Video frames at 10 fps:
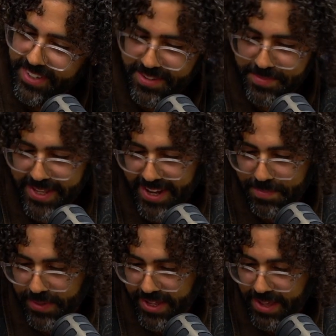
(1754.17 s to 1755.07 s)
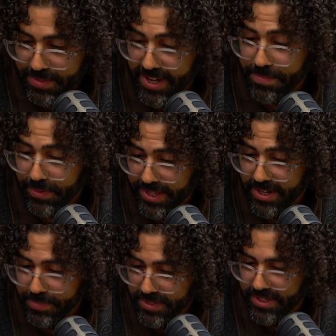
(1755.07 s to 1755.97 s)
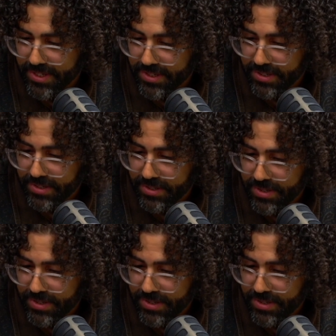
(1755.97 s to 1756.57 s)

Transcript: man, I played up until